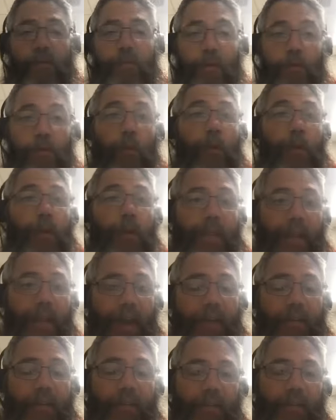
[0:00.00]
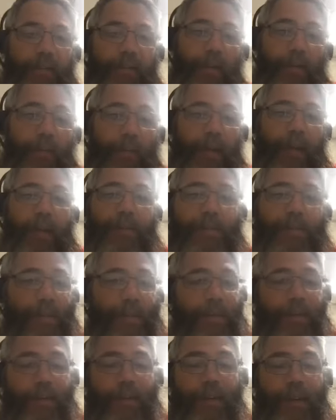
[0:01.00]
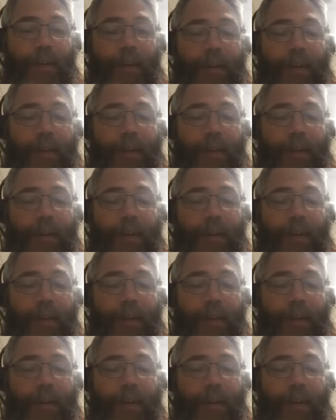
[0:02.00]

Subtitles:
avoiding that, and some plants that could,